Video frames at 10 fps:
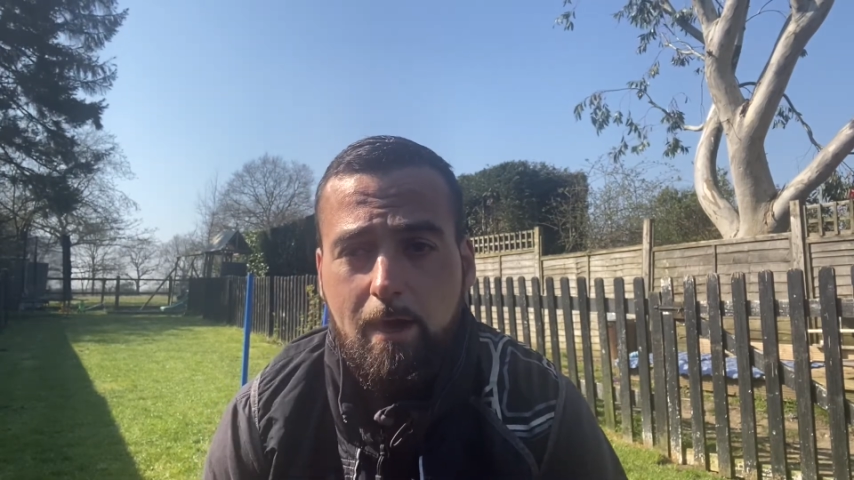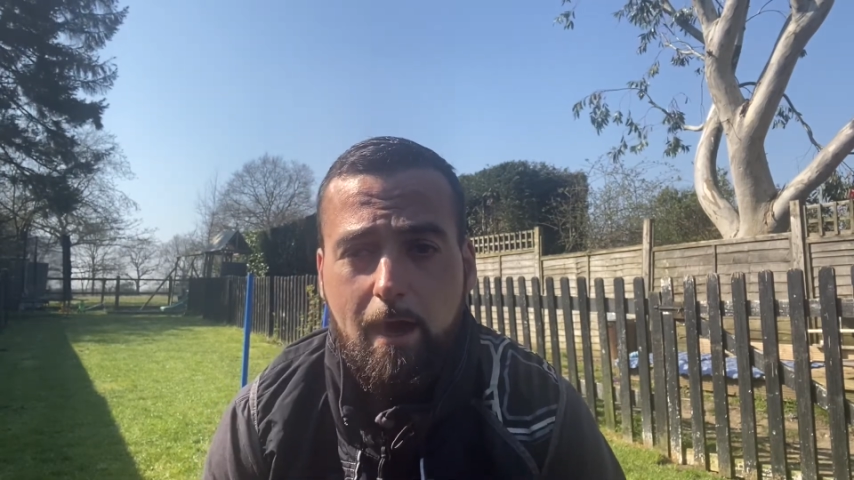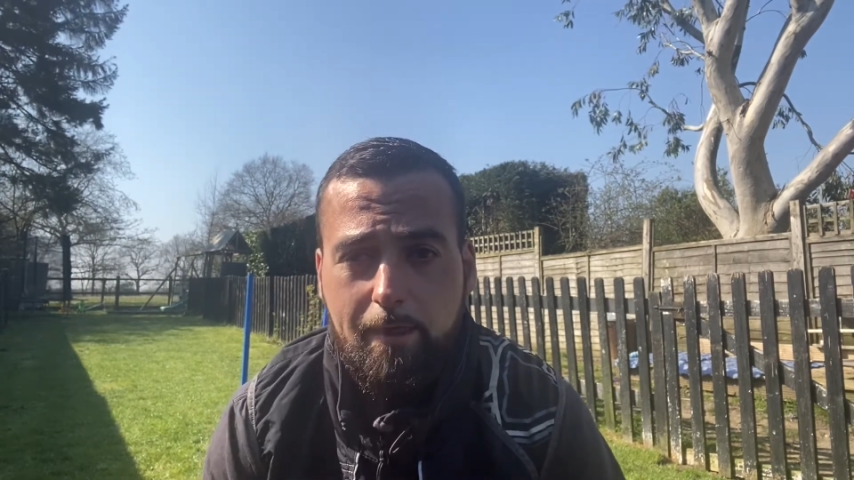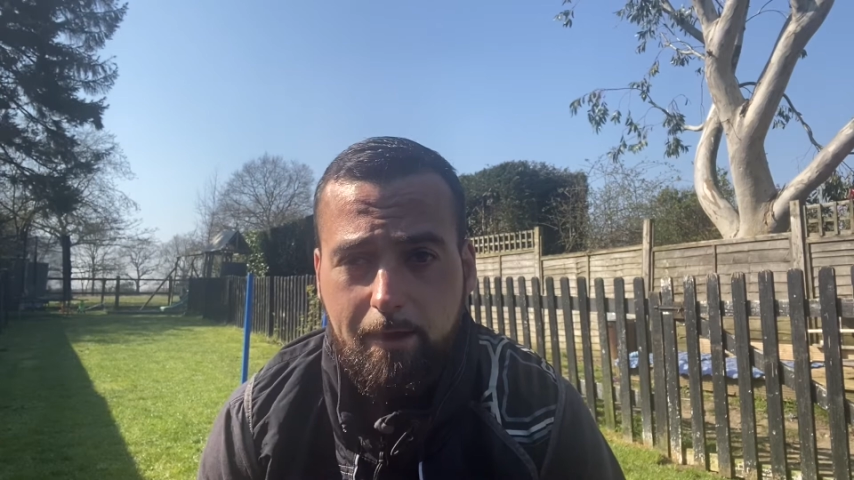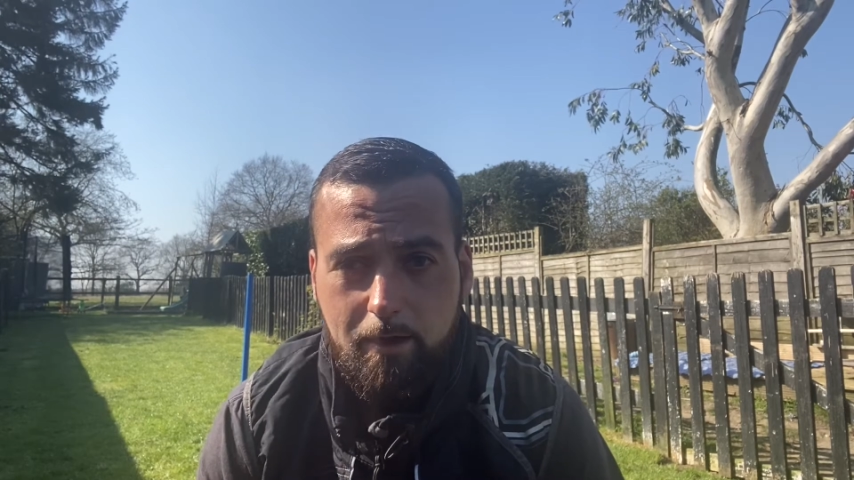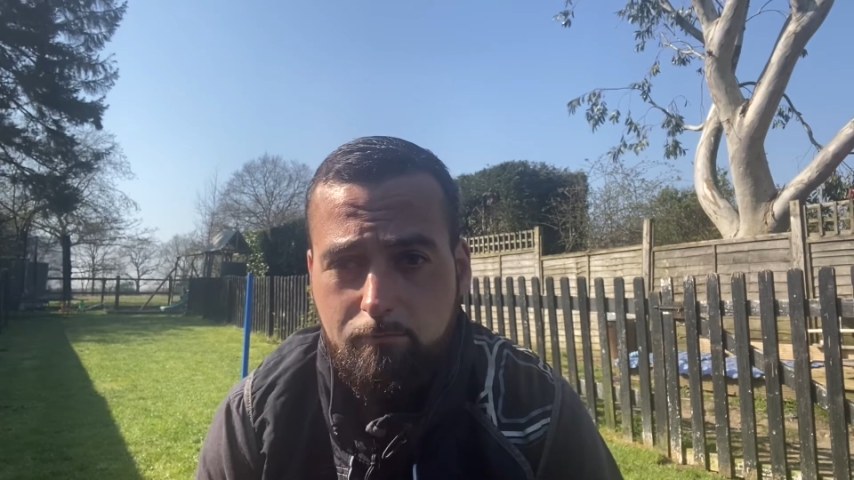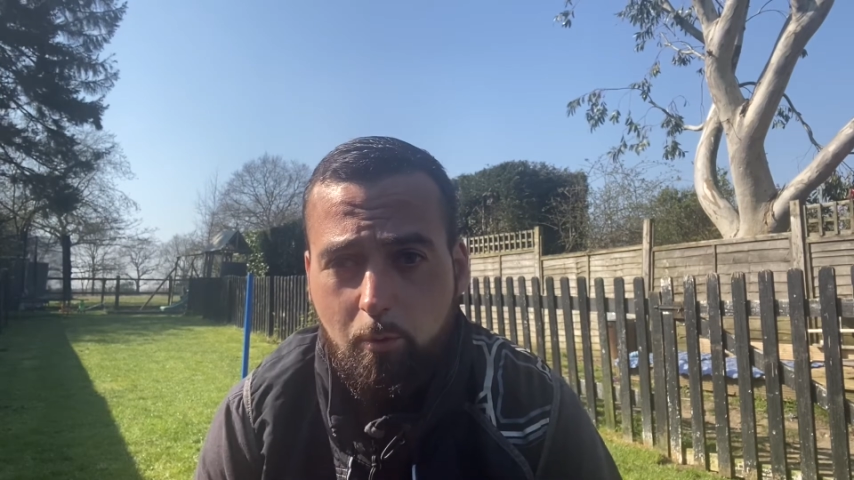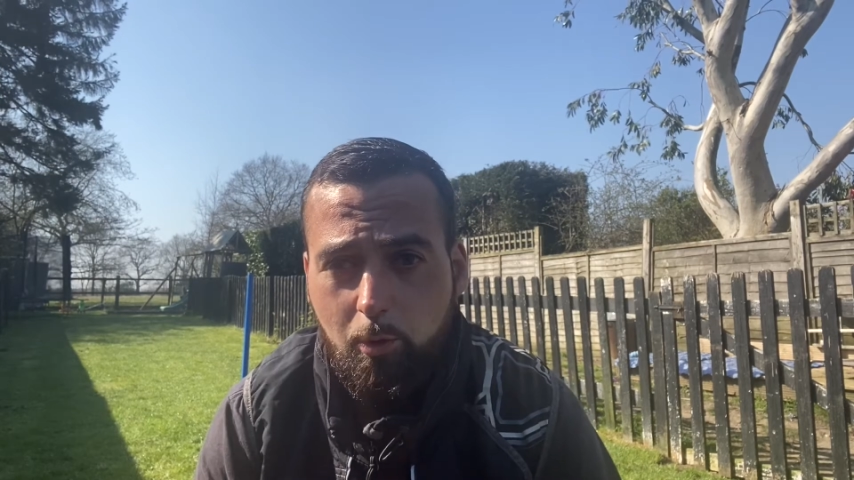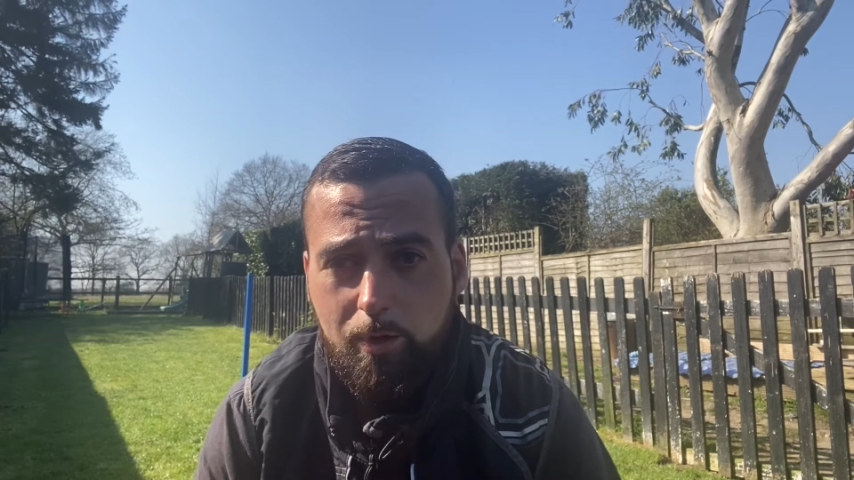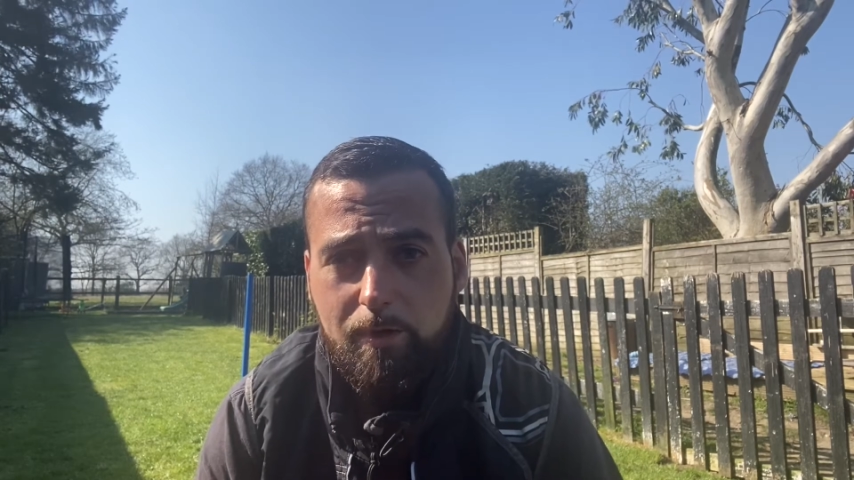and then I
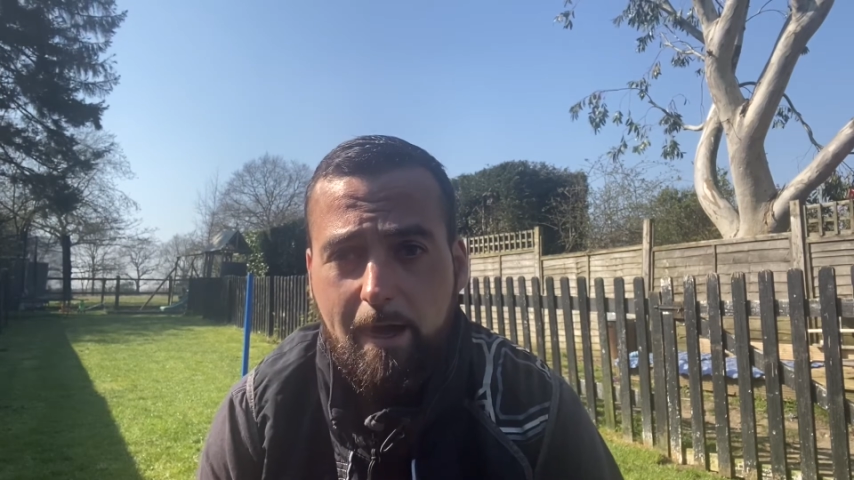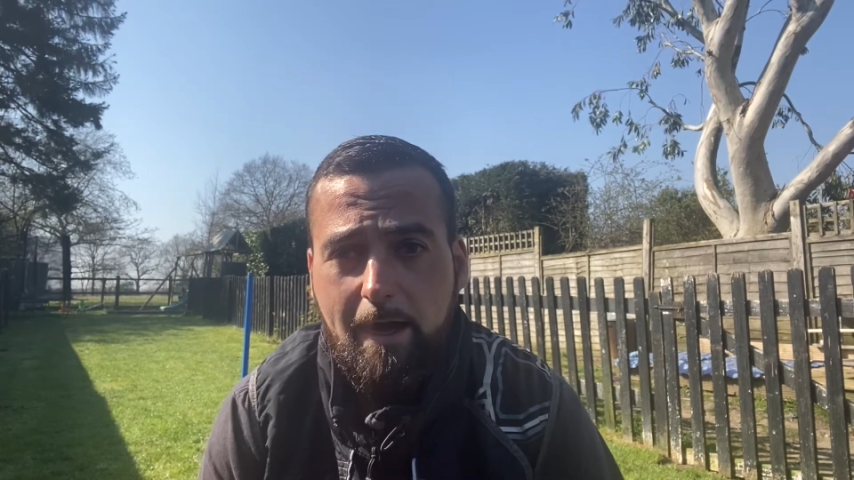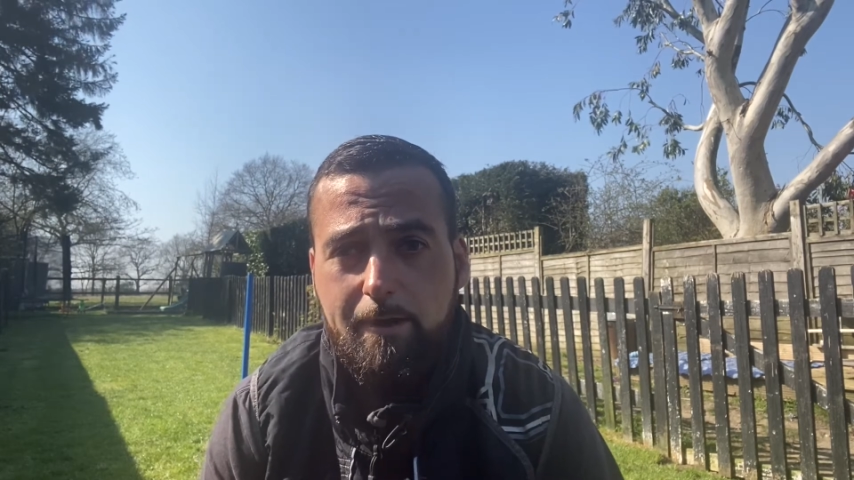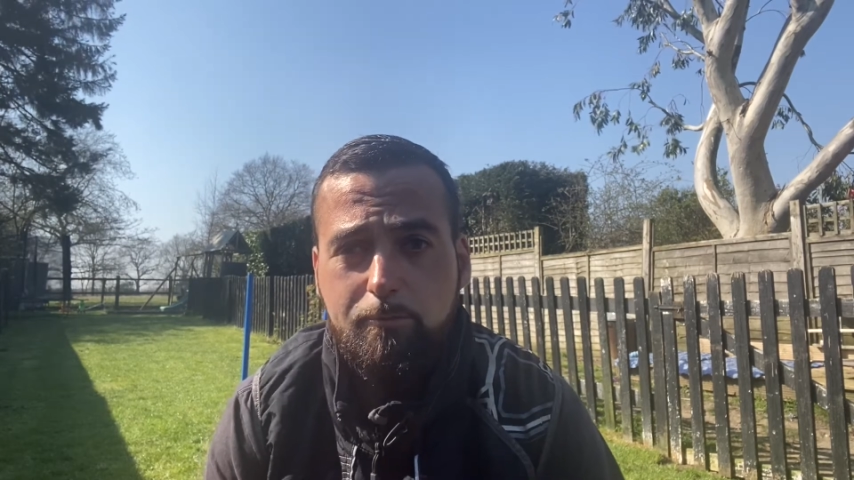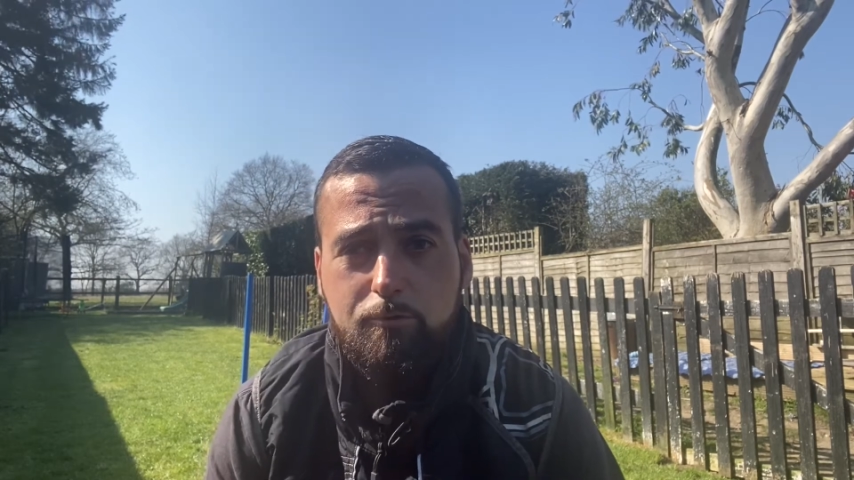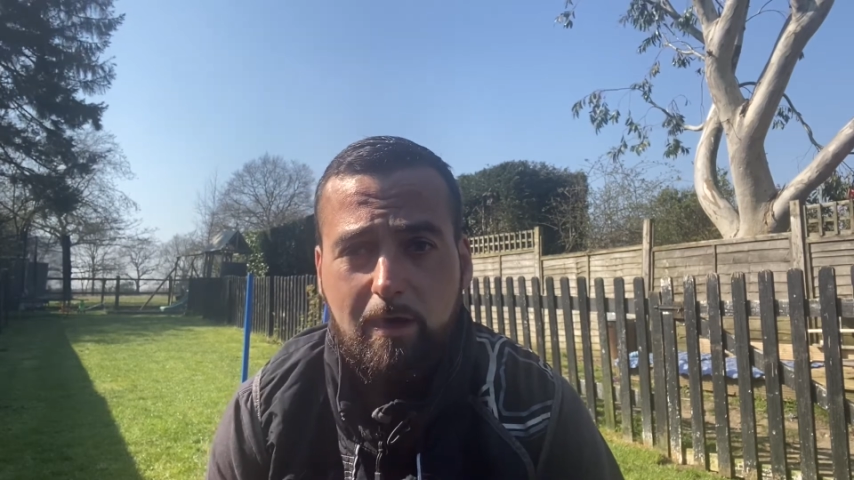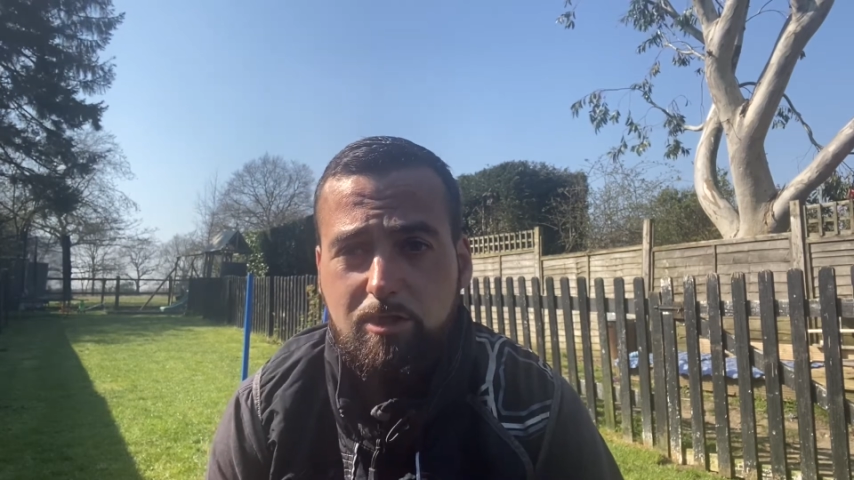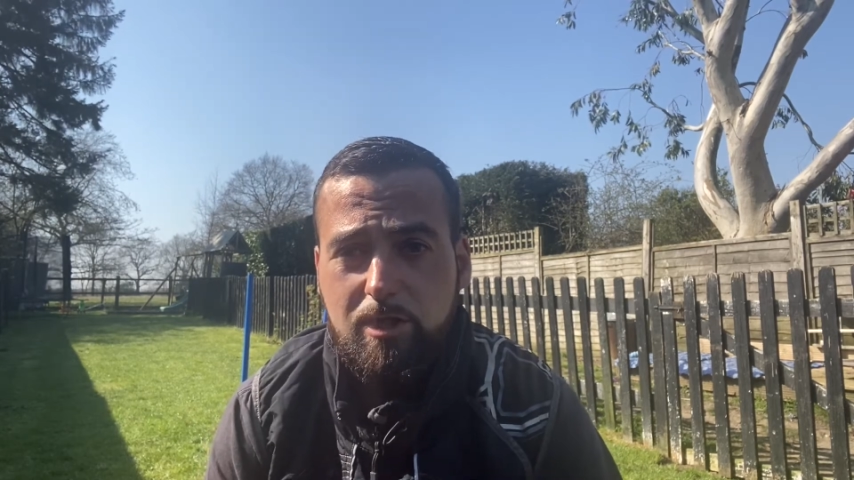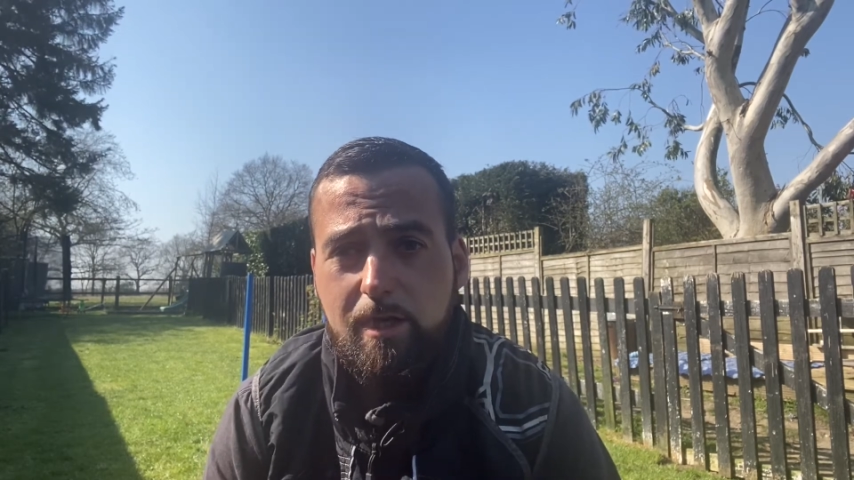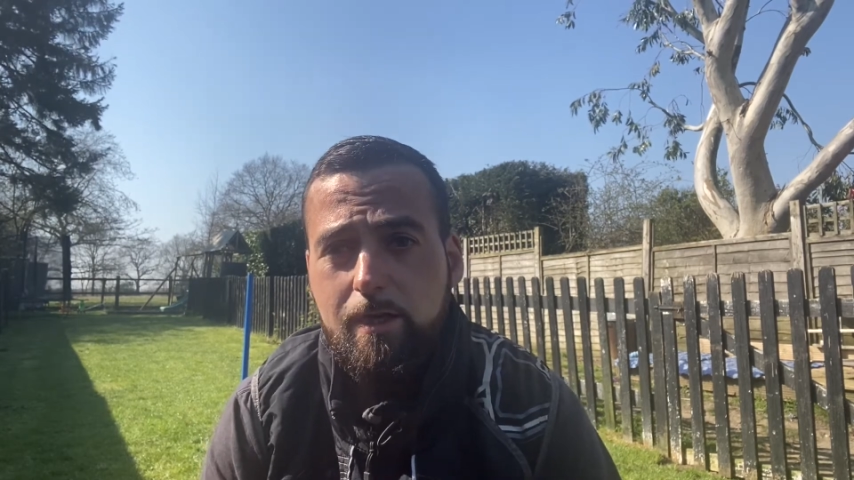rewarded that, and I'm
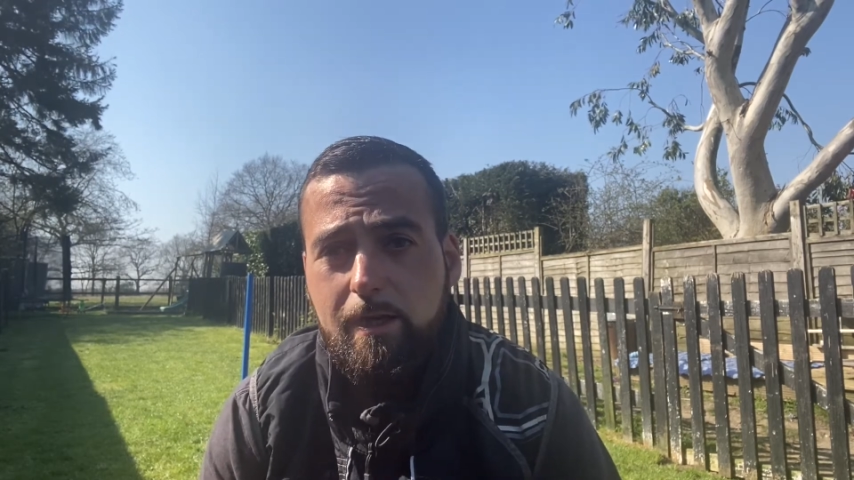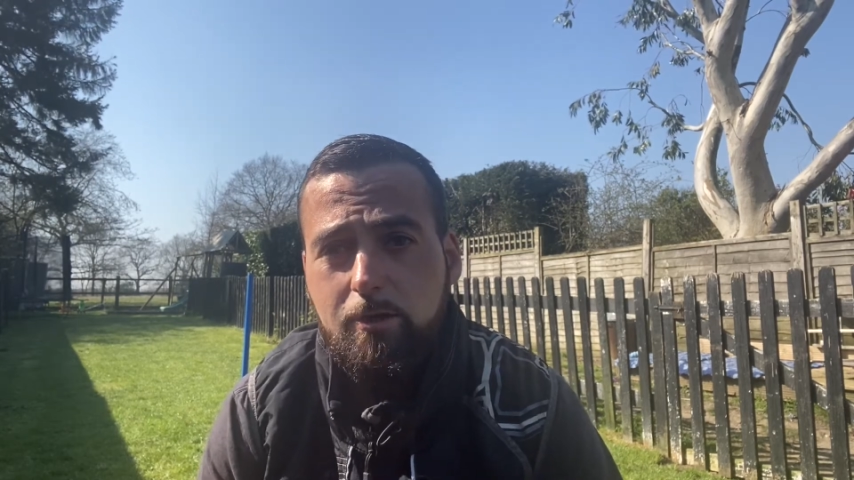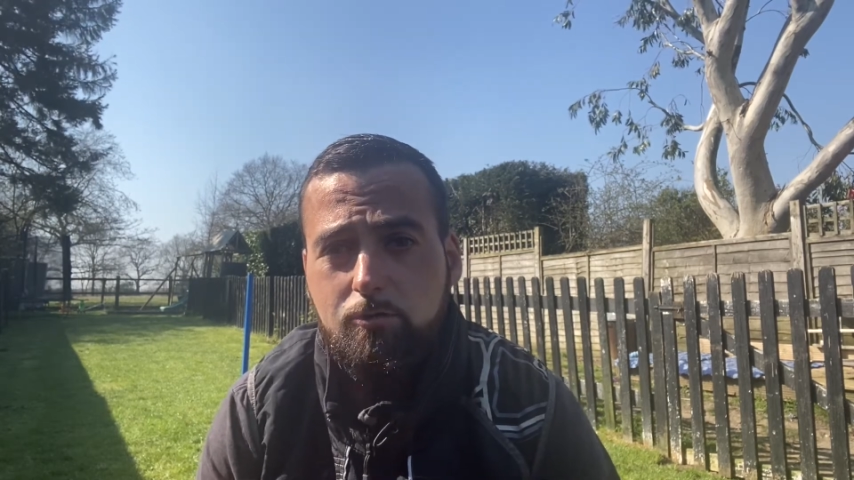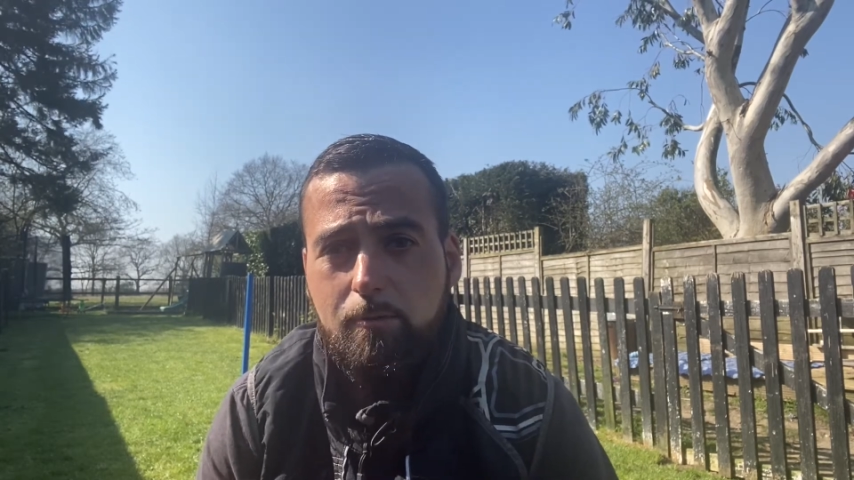gradually going to